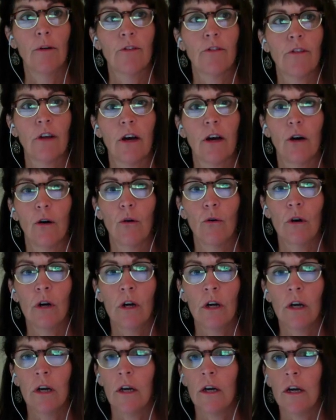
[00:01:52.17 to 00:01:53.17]
So
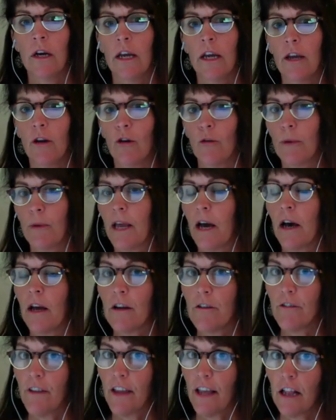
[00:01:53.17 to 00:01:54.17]
it'll be
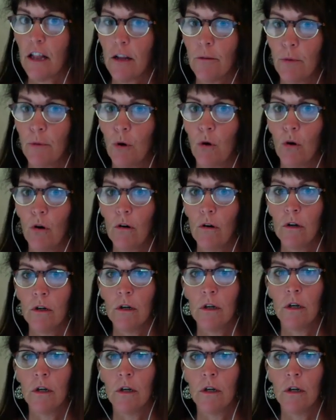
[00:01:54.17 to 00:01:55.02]
unavailable,